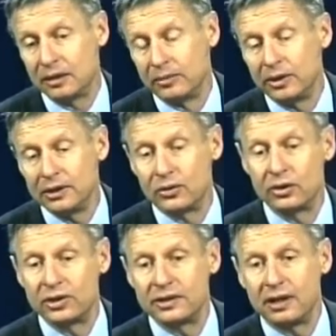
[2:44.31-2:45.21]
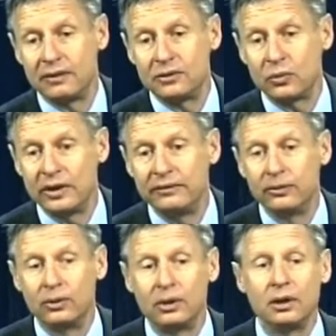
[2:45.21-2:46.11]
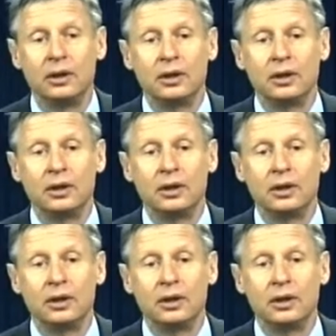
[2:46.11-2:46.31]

liberty torches out of 24.